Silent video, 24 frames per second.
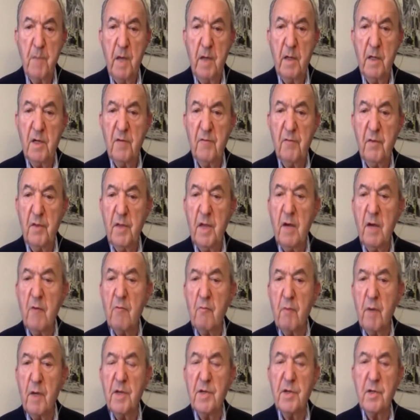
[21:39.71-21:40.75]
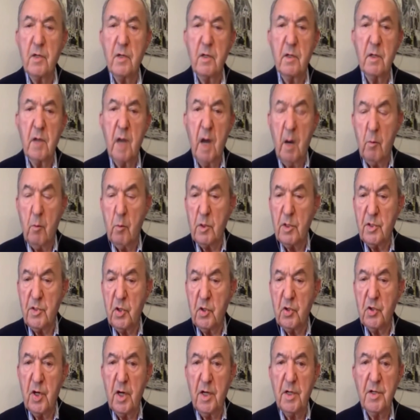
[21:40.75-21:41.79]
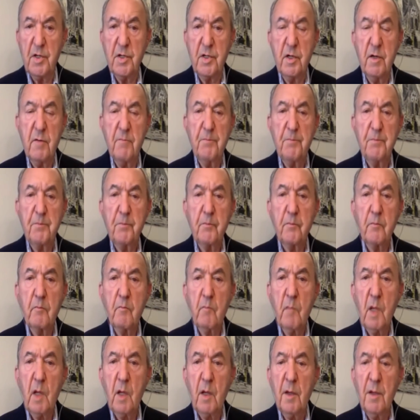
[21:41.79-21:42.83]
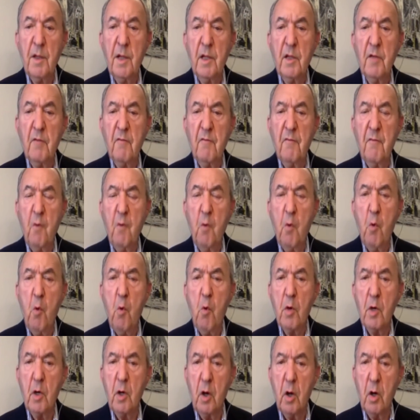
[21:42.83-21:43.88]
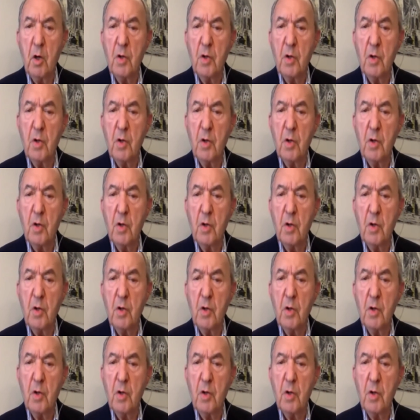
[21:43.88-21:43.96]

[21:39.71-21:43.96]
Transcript: And it's for that reason, I would suggest, that the four